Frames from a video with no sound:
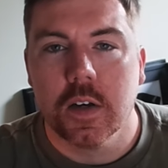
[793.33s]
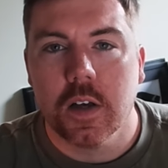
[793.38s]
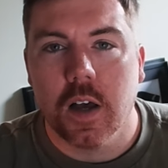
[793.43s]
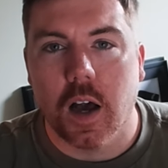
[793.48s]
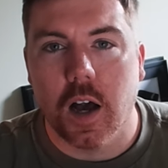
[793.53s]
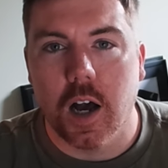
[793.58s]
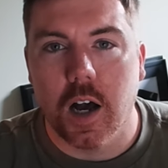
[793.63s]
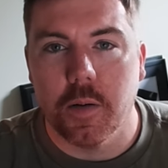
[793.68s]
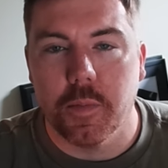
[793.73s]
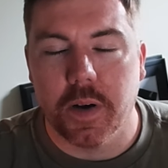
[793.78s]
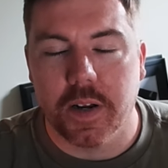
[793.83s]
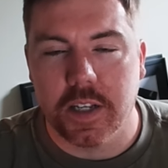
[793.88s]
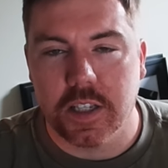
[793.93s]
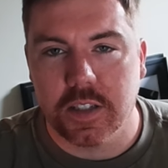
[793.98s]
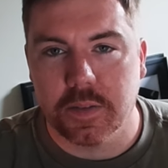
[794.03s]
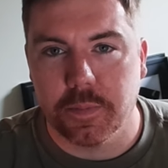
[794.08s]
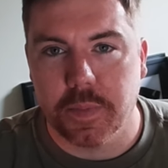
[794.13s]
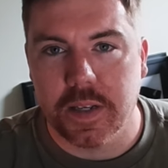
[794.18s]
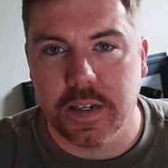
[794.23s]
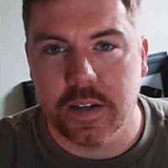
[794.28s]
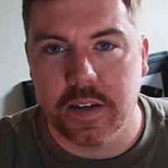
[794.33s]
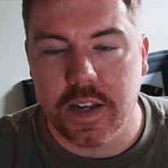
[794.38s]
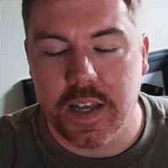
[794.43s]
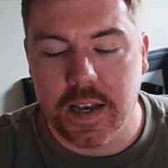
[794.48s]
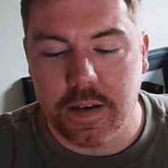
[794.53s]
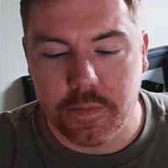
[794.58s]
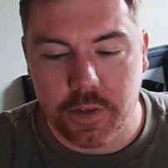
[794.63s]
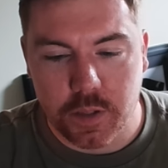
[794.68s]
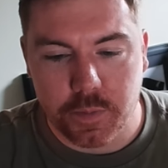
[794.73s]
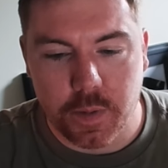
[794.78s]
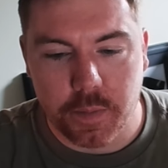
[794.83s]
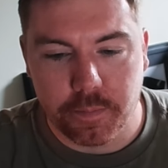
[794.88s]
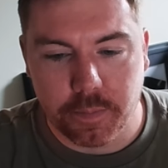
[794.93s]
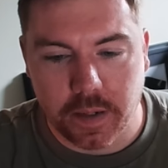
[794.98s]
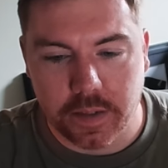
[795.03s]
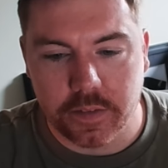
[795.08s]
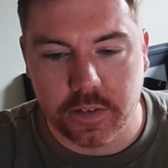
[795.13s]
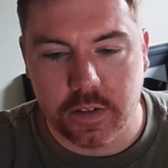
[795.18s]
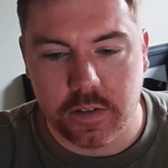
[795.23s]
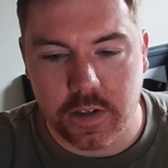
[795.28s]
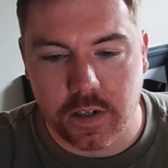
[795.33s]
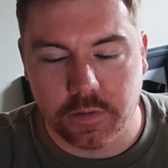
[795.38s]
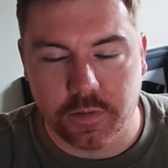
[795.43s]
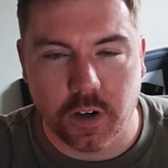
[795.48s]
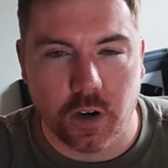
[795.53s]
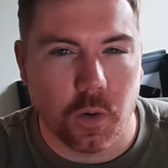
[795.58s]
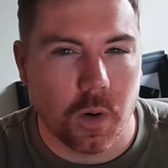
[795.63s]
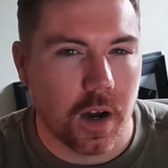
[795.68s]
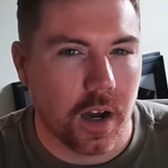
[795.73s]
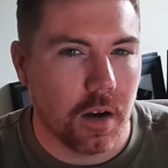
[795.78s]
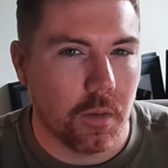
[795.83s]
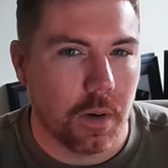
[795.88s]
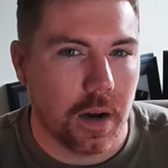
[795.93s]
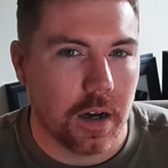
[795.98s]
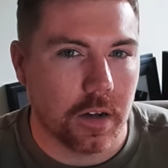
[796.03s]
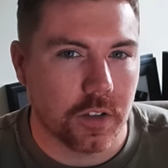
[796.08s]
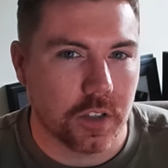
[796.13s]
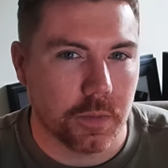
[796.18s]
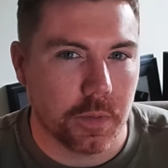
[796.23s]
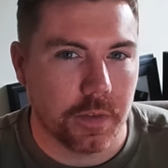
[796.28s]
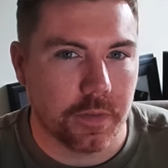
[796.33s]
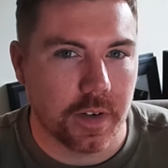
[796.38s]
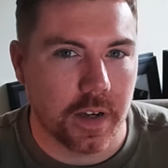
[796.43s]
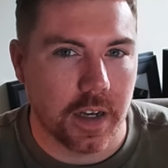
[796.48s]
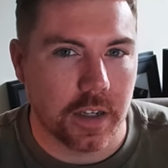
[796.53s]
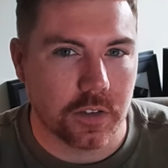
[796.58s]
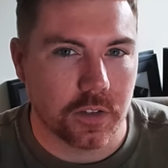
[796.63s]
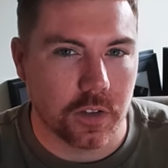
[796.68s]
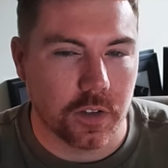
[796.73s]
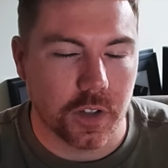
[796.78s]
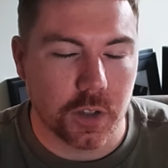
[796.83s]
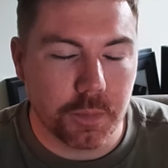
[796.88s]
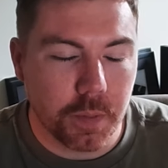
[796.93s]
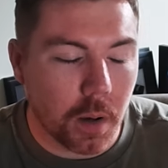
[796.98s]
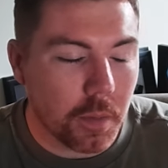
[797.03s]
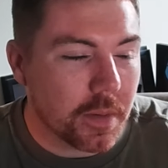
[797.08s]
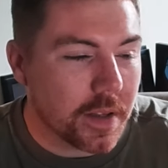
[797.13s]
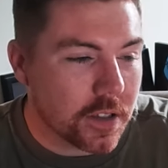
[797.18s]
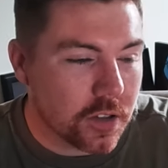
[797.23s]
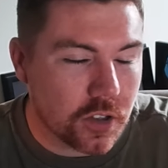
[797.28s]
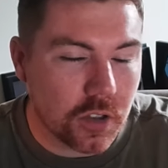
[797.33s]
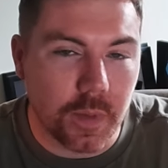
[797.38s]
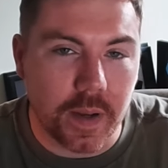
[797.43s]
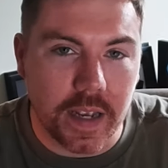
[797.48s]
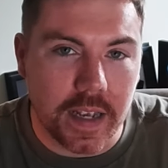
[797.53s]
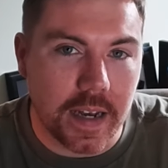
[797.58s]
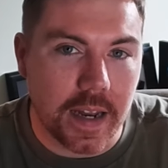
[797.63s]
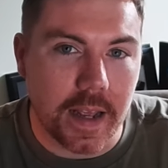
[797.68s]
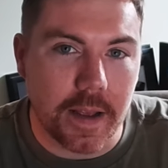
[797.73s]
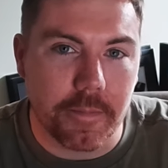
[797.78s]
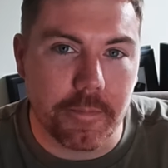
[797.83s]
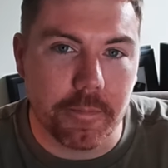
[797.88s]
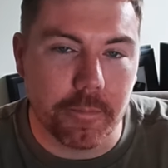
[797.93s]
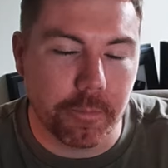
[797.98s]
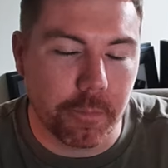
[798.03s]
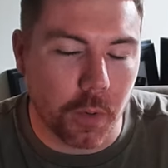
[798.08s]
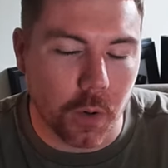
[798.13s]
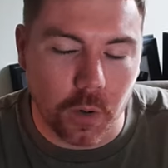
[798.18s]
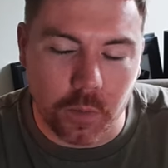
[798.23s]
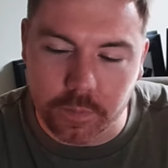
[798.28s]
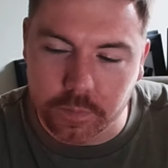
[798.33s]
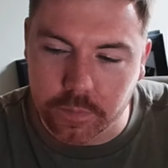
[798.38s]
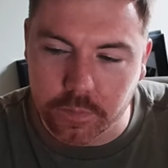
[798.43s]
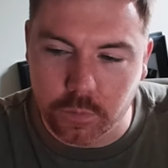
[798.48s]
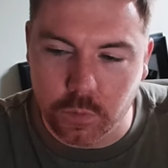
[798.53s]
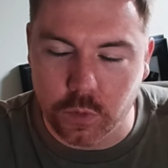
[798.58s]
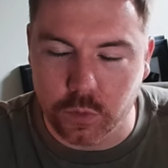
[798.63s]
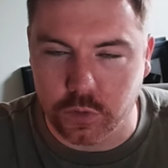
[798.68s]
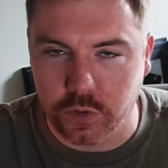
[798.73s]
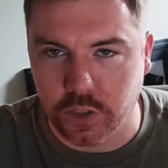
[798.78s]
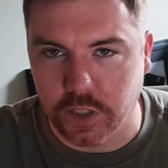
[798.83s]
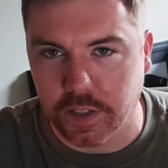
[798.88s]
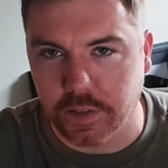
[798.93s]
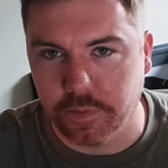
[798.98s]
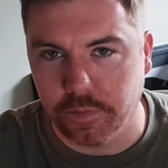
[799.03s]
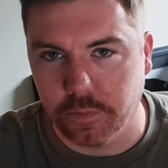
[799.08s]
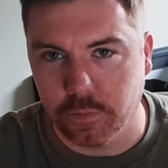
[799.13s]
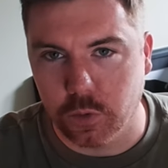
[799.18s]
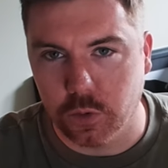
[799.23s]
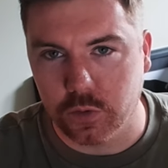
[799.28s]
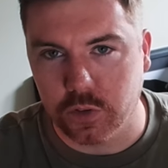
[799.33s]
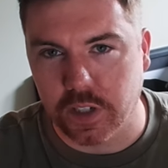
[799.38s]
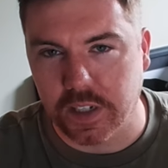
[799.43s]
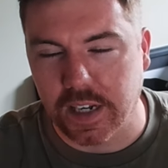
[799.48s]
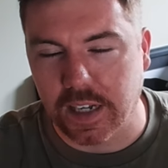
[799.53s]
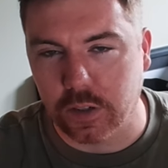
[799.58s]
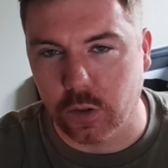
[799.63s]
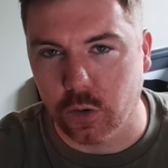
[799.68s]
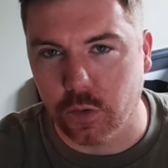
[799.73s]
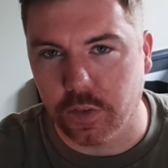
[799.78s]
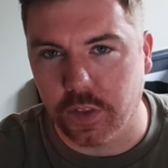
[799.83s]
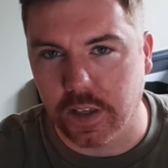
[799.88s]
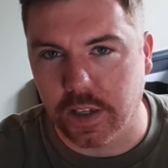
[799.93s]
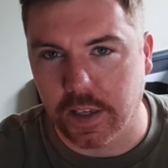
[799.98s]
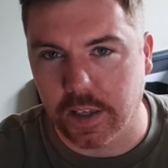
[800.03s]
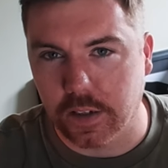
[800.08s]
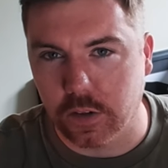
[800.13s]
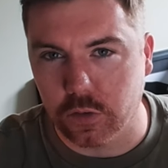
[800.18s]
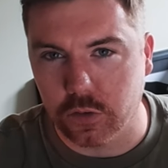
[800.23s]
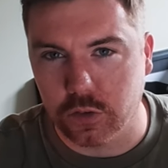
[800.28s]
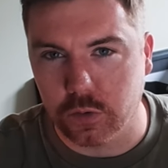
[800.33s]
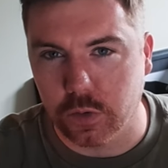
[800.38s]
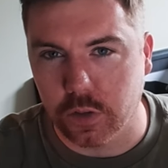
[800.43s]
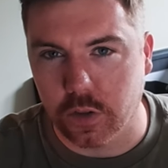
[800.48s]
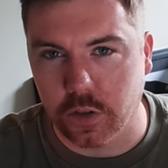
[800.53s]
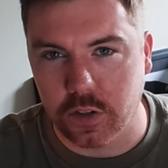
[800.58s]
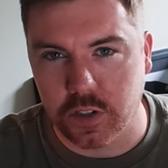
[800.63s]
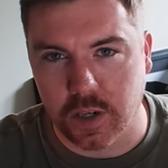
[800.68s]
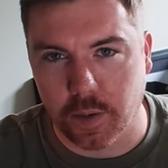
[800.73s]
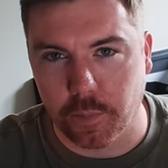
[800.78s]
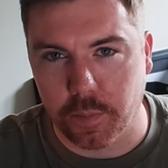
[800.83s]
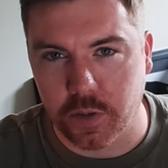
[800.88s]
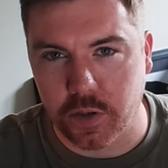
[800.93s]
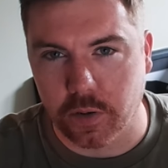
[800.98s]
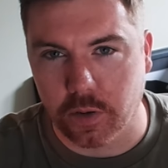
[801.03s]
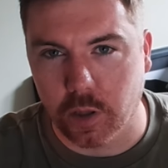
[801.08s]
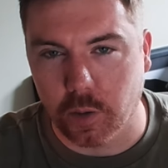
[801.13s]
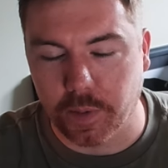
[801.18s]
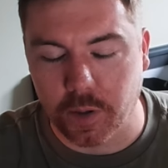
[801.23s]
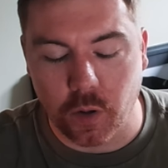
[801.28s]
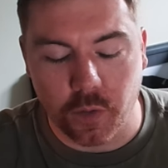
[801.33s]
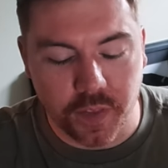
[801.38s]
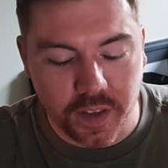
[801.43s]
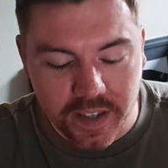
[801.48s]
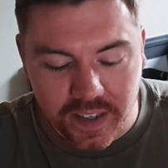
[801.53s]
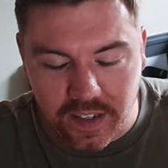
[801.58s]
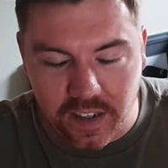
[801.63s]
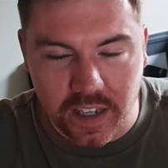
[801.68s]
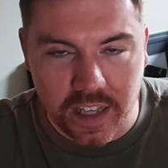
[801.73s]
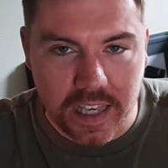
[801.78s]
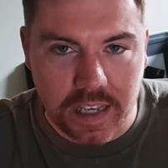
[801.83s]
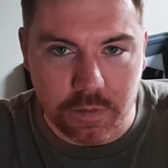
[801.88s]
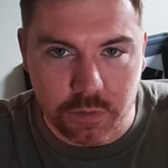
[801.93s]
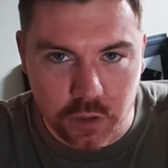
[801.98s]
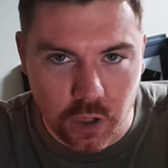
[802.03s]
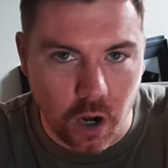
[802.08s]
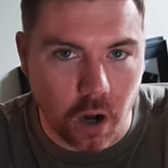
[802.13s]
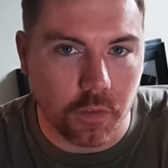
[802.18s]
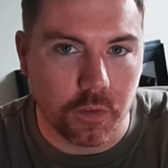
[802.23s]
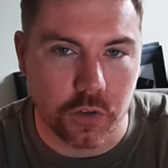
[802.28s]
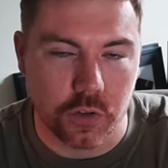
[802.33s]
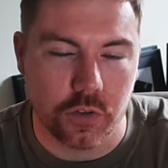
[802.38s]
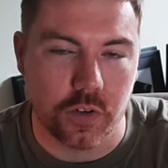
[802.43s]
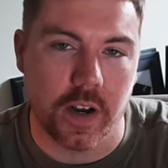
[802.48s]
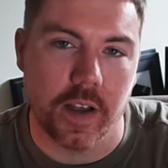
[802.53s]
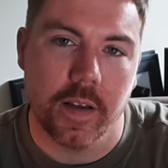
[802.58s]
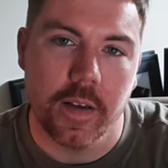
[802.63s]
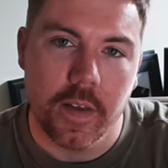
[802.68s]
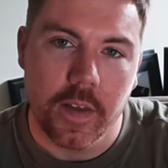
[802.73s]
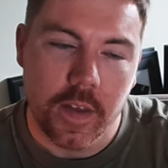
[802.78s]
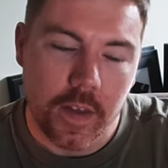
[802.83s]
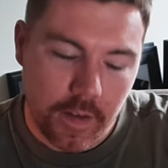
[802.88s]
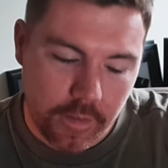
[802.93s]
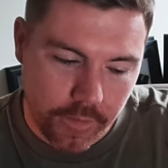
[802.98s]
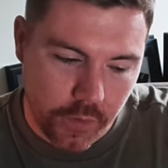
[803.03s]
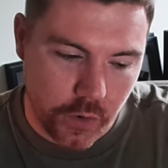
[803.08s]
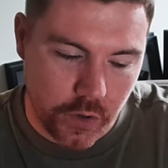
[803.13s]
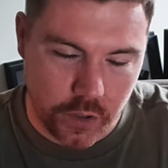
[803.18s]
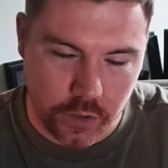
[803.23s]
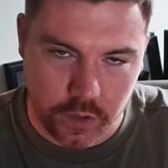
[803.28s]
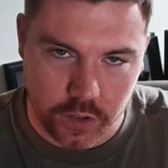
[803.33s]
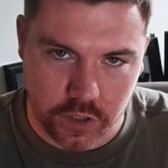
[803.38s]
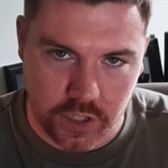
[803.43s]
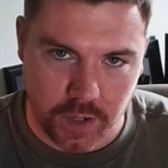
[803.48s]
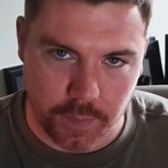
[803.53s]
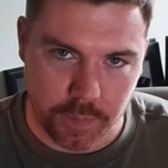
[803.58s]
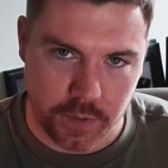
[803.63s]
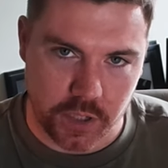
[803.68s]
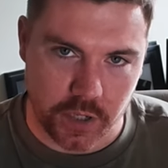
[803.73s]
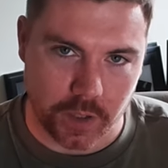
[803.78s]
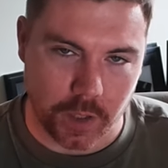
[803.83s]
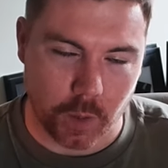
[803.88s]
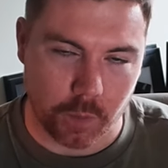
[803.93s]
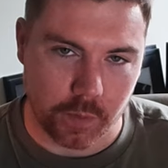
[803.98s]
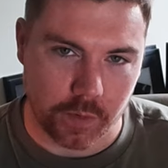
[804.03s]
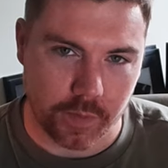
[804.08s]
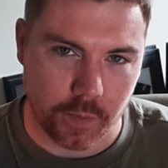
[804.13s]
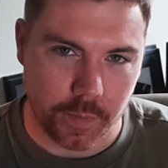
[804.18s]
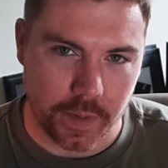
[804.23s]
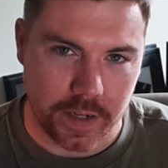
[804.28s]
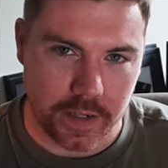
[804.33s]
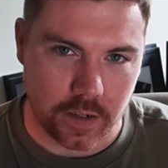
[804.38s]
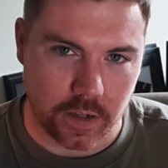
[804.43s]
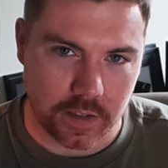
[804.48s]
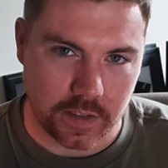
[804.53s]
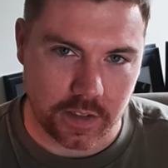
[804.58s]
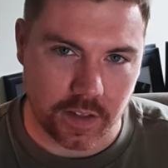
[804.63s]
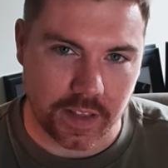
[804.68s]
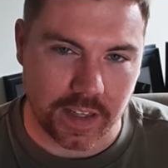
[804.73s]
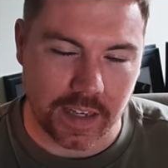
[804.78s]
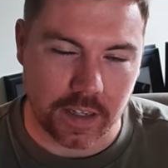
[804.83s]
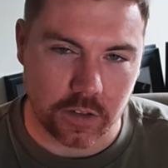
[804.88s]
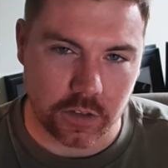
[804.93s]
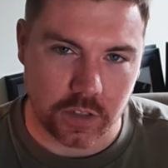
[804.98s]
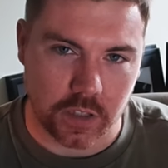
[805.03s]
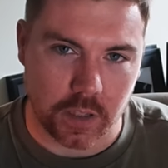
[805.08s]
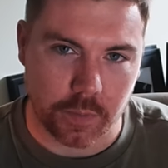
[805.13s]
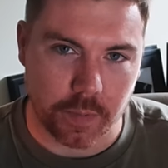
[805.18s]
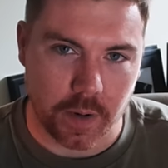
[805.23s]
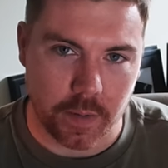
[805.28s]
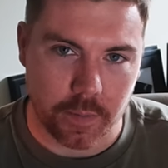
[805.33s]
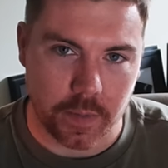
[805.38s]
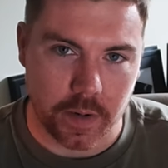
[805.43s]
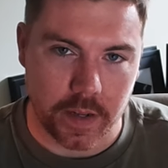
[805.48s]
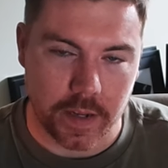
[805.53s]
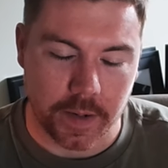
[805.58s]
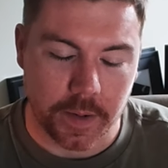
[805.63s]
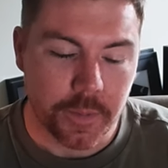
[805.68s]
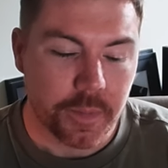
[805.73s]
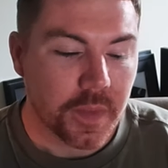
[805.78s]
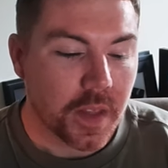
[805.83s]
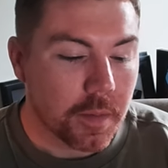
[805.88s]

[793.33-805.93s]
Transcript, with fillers: And it's been a name that's been bandied around for quite a while, to be fair. So there's probably something in it, but we'll see. We'll see. I don't think he goes to another Championship club. I don't think he leaves Coventry for another Championship club, if I'm being honest. I think he goes to the Premier League.